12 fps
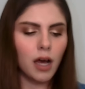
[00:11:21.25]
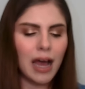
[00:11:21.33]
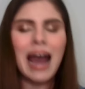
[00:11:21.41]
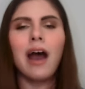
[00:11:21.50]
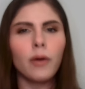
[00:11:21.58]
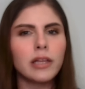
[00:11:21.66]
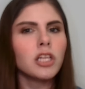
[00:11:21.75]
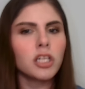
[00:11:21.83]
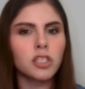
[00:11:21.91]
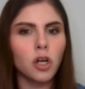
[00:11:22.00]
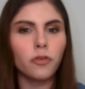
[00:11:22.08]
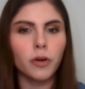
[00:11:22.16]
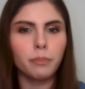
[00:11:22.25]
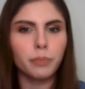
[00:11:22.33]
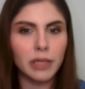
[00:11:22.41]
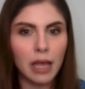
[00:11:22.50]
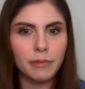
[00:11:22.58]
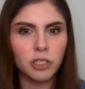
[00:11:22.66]
how it looks over
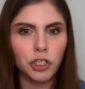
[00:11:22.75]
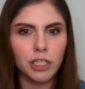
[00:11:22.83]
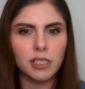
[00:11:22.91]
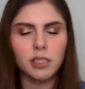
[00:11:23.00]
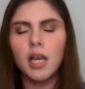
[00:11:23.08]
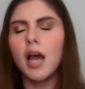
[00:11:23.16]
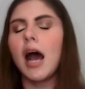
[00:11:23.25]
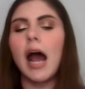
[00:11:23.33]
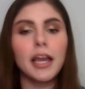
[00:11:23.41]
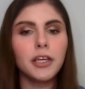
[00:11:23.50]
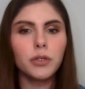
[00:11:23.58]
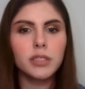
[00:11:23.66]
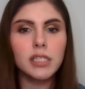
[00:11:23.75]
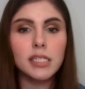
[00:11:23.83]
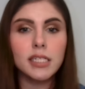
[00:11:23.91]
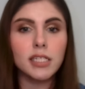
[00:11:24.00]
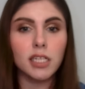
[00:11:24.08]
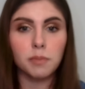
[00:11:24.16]
blemishes. I use
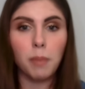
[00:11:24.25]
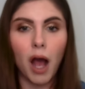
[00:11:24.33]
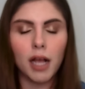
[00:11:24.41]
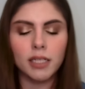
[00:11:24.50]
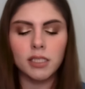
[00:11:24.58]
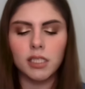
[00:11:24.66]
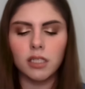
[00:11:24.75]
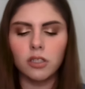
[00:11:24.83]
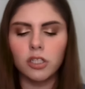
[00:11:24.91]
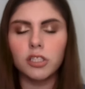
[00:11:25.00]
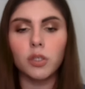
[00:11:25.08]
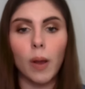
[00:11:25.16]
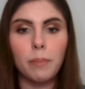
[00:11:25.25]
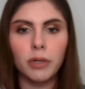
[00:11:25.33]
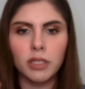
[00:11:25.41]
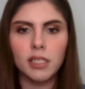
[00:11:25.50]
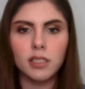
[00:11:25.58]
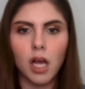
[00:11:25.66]
this as a spot concealer, so I
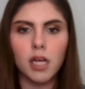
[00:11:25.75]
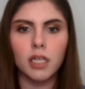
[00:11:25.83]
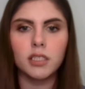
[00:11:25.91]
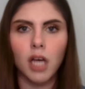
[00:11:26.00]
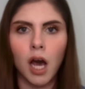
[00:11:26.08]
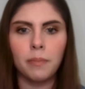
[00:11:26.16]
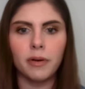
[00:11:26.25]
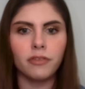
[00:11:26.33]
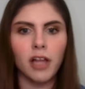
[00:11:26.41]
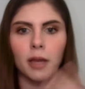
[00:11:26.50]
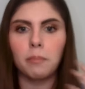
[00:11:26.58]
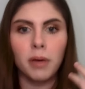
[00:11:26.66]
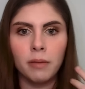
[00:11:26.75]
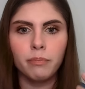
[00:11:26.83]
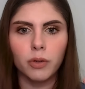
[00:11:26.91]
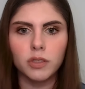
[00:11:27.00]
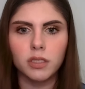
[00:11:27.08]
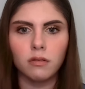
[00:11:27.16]
put this on on top of like
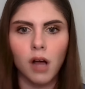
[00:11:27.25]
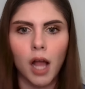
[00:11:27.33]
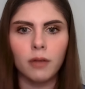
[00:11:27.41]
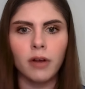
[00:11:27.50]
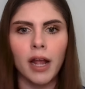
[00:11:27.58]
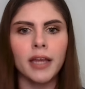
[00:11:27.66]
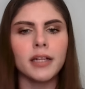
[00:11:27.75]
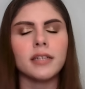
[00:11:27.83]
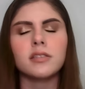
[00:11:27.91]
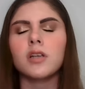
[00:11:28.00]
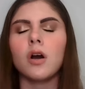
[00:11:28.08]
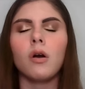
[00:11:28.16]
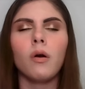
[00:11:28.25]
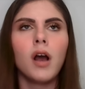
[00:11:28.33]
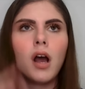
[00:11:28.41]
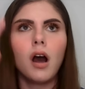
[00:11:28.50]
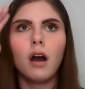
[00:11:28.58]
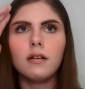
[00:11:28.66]
pimples a lot, right? And so
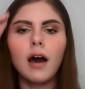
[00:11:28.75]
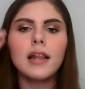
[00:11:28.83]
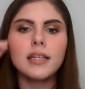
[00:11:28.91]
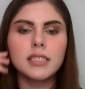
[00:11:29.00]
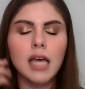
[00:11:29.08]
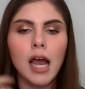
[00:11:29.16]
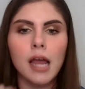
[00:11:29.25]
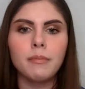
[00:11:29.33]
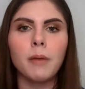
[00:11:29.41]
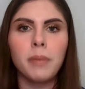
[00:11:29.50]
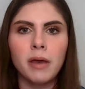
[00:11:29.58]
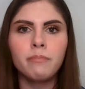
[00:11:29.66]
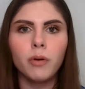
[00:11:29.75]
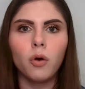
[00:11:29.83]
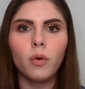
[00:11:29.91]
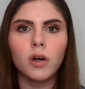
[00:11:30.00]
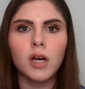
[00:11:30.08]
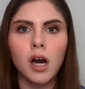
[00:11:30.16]
a lot of the time a pimple
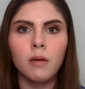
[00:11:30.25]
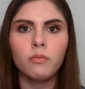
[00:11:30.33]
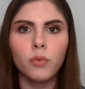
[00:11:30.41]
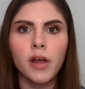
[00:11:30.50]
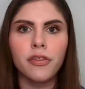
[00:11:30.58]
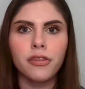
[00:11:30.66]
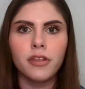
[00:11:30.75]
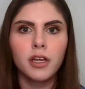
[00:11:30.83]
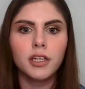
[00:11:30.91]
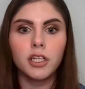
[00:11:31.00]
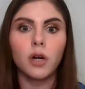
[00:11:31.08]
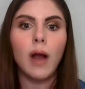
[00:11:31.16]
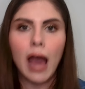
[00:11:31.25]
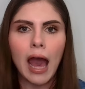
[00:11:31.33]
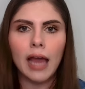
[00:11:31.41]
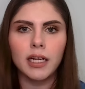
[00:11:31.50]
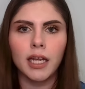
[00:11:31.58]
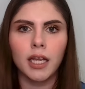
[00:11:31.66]
will come with, you know,
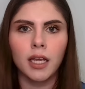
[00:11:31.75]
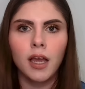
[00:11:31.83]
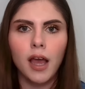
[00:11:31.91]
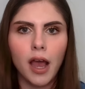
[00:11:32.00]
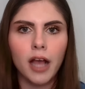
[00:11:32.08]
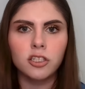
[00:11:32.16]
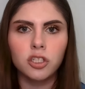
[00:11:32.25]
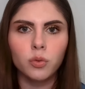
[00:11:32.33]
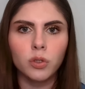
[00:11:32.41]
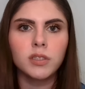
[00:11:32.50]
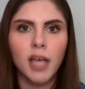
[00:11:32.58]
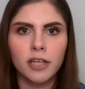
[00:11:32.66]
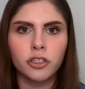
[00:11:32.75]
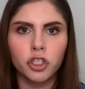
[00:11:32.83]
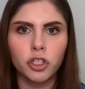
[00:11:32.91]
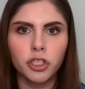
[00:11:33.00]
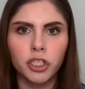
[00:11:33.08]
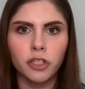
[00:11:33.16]
adding actual
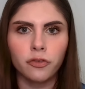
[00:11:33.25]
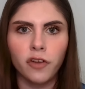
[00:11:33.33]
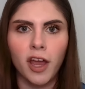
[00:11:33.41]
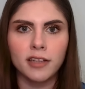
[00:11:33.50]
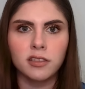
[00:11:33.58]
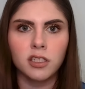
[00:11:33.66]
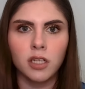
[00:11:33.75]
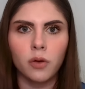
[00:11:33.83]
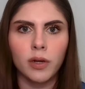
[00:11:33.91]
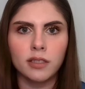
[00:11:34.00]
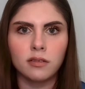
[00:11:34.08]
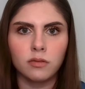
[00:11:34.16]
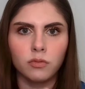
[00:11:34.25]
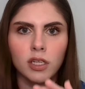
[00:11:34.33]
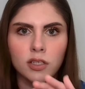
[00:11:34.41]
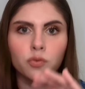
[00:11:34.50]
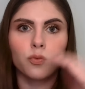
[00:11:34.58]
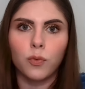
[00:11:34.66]
texture to your face. You know, it
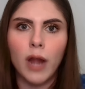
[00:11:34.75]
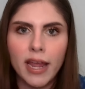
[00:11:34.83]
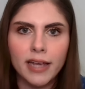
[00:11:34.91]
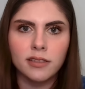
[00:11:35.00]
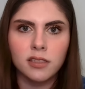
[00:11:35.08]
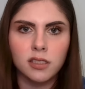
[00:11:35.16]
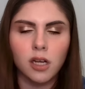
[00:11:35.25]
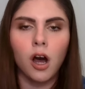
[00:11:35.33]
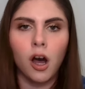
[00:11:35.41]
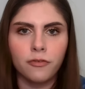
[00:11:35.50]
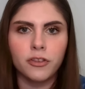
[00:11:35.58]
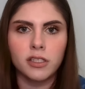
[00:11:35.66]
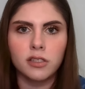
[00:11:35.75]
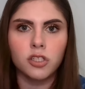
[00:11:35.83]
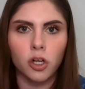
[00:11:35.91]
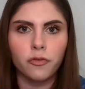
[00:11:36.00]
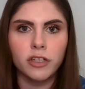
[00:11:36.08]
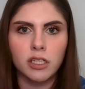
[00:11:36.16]
is raised off the
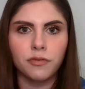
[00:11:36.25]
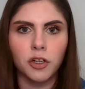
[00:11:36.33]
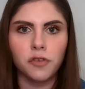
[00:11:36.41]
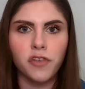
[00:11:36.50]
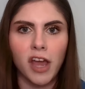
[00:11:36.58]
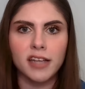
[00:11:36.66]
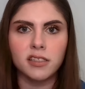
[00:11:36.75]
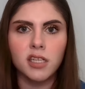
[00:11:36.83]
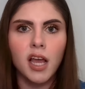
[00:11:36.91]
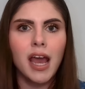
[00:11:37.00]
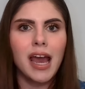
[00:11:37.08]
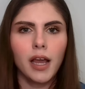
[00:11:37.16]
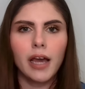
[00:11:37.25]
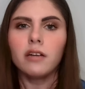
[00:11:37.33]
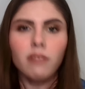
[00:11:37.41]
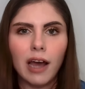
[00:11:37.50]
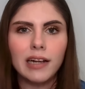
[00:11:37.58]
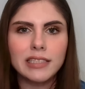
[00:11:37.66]
surface of your face. And
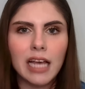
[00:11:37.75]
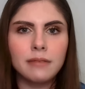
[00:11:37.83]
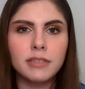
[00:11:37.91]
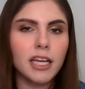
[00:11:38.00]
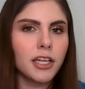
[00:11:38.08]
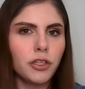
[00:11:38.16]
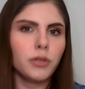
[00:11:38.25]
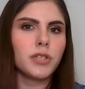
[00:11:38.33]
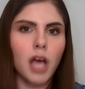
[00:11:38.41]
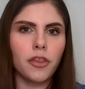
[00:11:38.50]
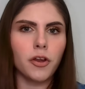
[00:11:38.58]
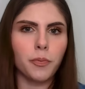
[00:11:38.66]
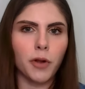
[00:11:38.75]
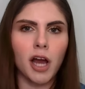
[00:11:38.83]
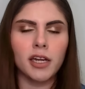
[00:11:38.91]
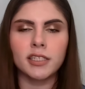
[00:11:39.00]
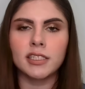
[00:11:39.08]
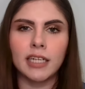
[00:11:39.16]
a lot of times I can use other
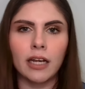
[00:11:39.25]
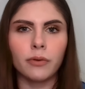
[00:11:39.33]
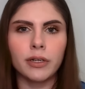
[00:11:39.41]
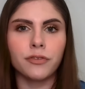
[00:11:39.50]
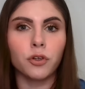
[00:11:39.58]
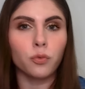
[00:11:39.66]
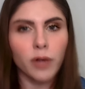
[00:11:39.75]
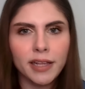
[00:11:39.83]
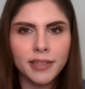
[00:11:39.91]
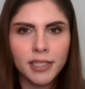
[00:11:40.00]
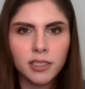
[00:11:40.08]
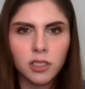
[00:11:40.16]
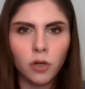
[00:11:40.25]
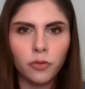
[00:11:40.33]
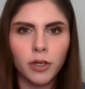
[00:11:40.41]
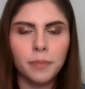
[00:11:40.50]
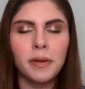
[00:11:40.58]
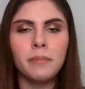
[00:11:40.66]
products to get rid of the redness
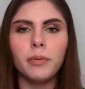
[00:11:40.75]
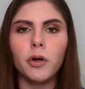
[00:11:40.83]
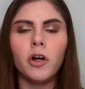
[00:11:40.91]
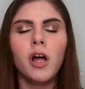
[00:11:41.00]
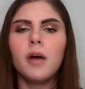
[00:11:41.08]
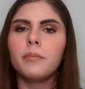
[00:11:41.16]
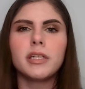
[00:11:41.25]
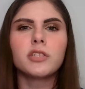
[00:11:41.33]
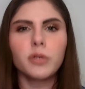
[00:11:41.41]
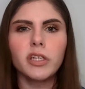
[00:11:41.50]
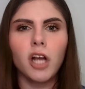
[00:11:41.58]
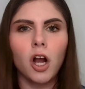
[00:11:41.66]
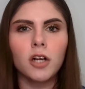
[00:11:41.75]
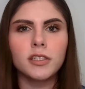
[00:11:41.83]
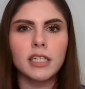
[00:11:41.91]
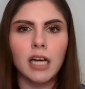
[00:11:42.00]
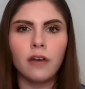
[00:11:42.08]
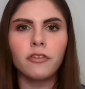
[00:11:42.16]
over a pimple, but it's really hard
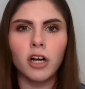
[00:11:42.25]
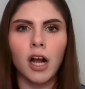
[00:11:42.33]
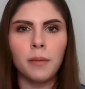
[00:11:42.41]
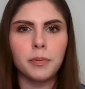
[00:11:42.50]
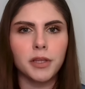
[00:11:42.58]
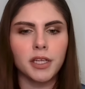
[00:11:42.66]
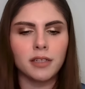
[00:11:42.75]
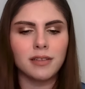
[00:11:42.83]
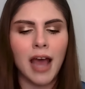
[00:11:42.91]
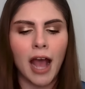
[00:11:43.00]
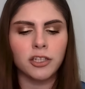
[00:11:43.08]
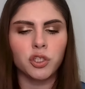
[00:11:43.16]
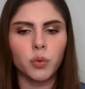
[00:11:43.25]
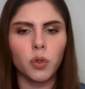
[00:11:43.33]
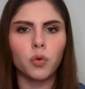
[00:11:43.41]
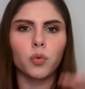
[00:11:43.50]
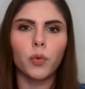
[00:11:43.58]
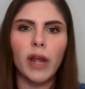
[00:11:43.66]
to cover up the
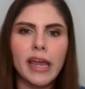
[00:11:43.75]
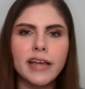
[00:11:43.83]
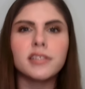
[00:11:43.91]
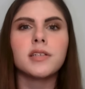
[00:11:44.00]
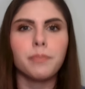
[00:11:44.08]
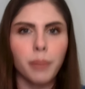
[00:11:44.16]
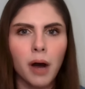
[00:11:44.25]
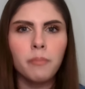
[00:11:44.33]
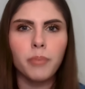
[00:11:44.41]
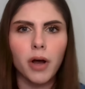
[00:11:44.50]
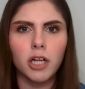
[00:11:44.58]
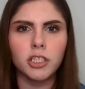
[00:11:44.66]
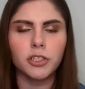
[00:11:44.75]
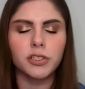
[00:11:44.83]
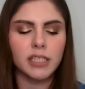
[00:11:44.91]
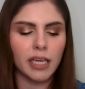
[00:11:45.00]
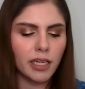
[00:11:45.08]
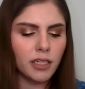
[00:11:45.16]
actual raised bump on your
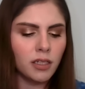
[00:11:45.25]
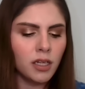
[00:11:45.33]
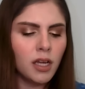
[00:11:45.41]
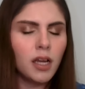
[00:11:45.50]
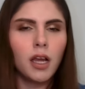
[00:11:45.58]
skin.